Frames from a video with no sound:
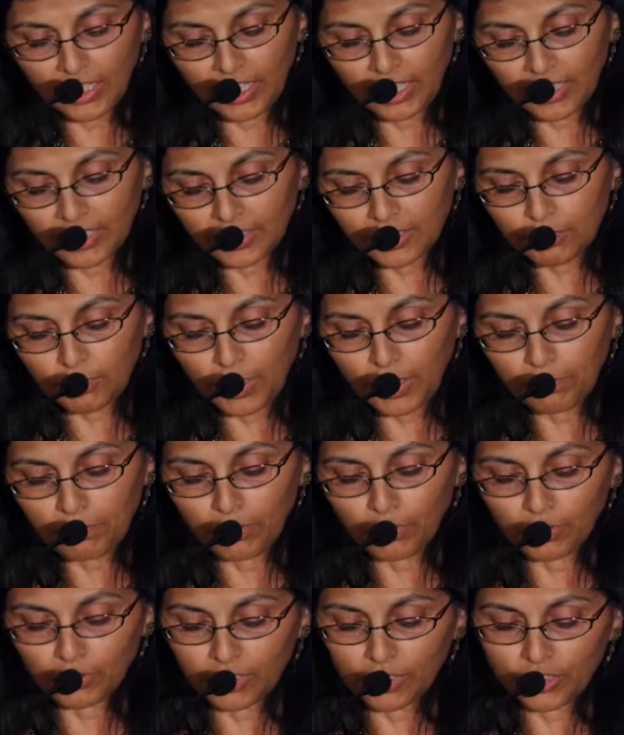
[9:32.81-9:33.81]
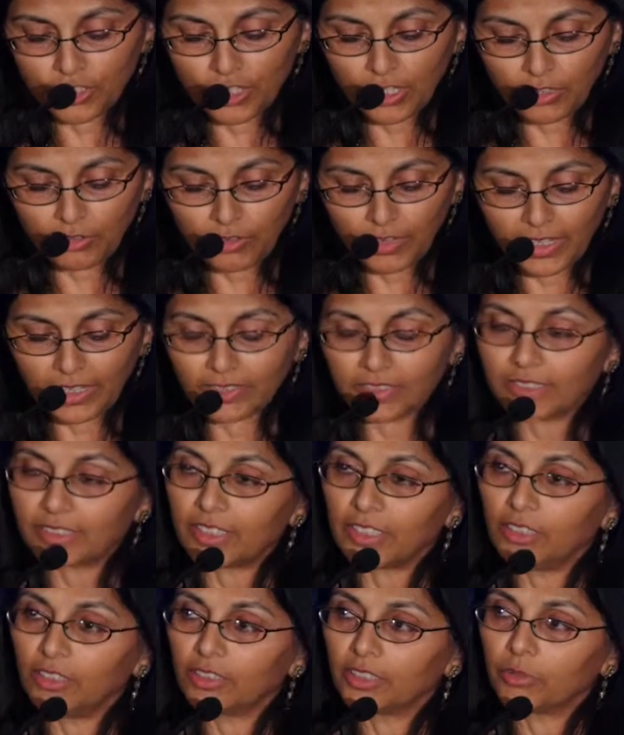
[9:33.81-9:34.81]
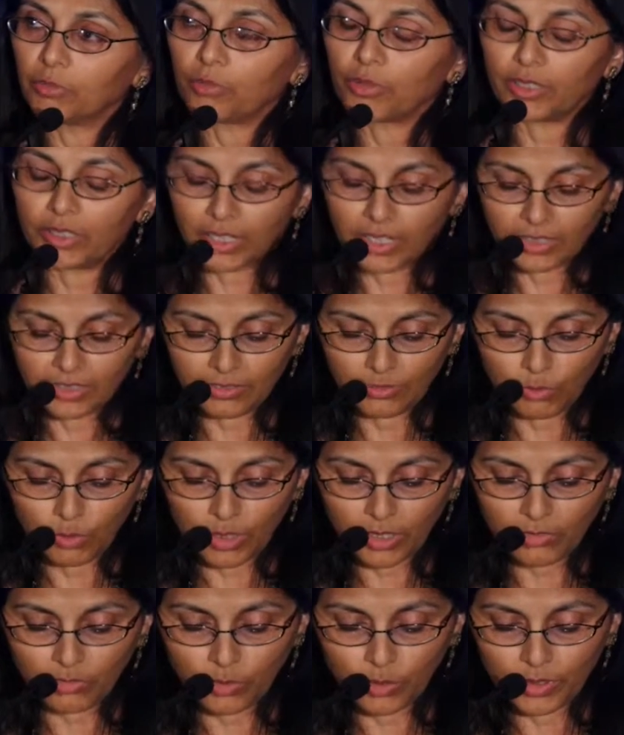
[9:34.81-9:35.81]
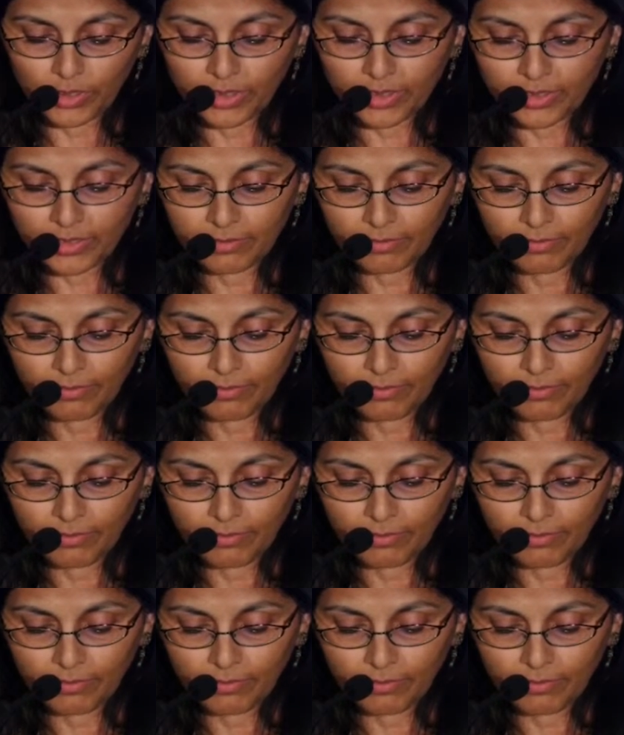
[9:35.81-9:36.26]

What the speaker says: its people to generate skilled and productive workforce.